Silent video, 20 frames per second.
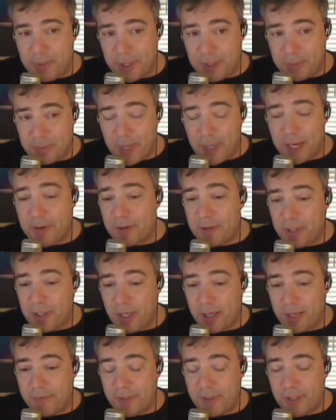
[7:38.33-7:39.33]
because
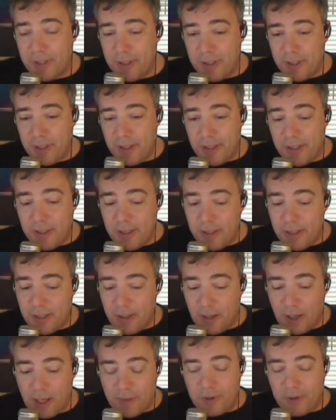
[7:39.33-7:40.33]
Microsoft
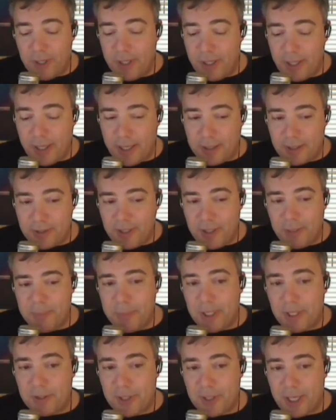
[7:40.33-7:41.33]
offered it at a
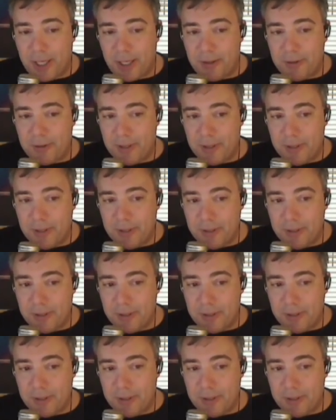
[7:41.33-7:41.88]
steep discount